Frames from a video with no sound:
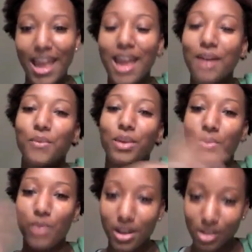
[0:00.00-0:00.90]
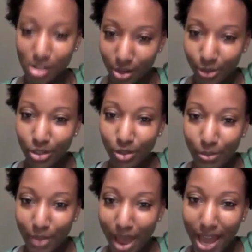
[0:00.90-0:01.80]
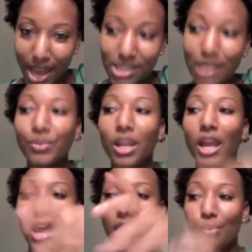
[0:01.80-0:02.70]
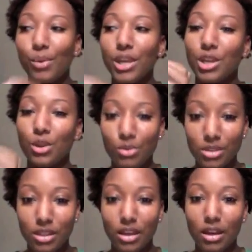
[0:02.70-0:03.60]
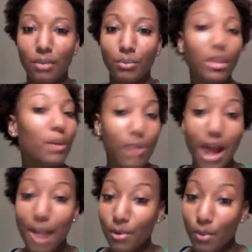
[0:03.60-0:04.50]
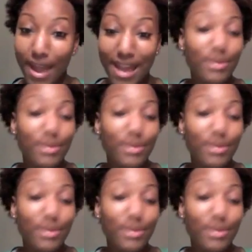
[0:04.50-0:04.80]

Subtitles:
And we went to those little bags and we used them the proper way.